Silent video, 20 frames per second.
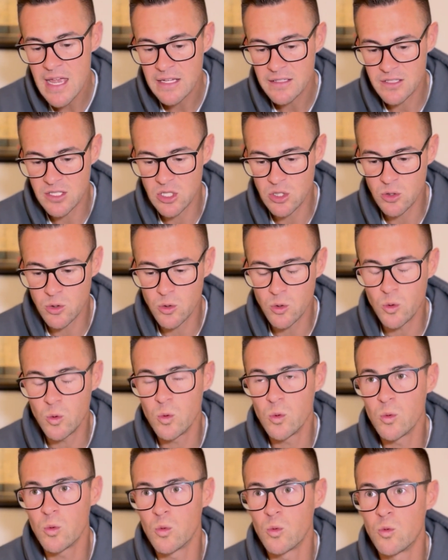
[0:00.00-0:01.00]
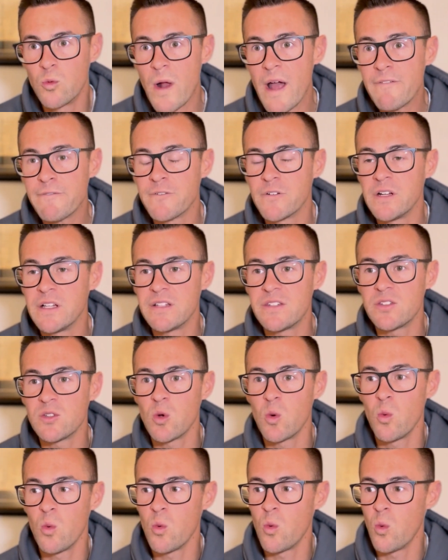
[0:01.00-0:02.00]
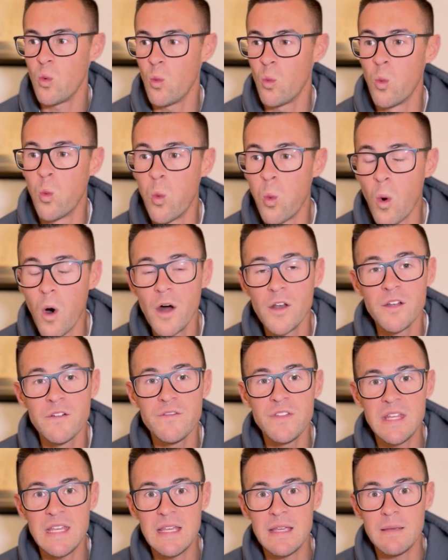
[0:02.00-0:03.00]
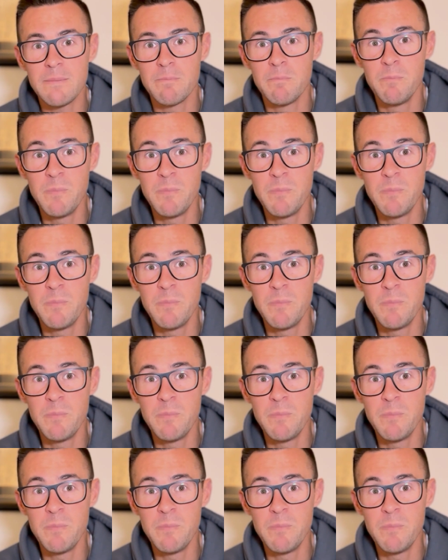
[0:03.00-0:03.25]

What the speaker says: to reference one of the